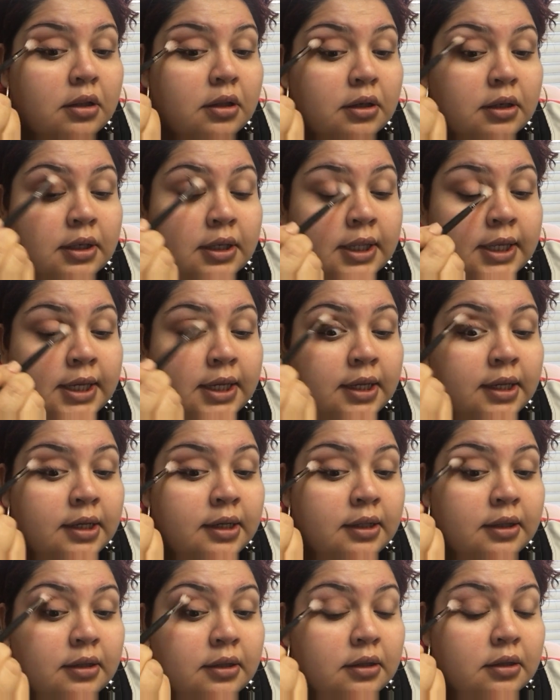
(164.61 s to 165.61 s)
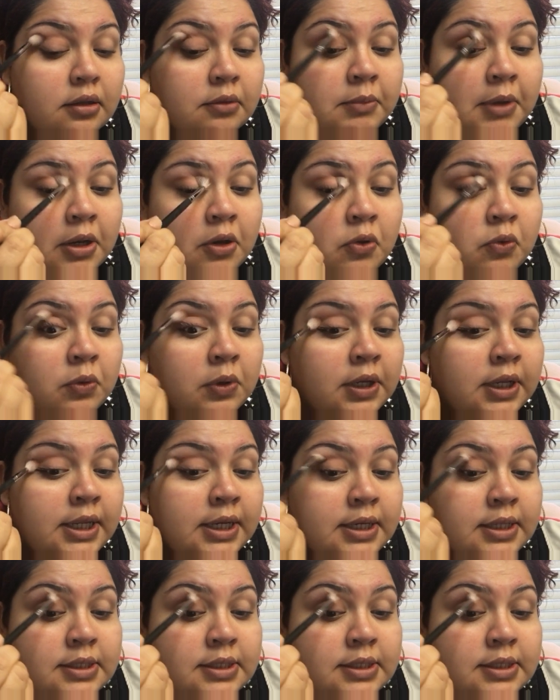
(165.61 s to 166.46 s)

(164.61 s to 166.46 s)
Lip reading: lid, on my lower lid,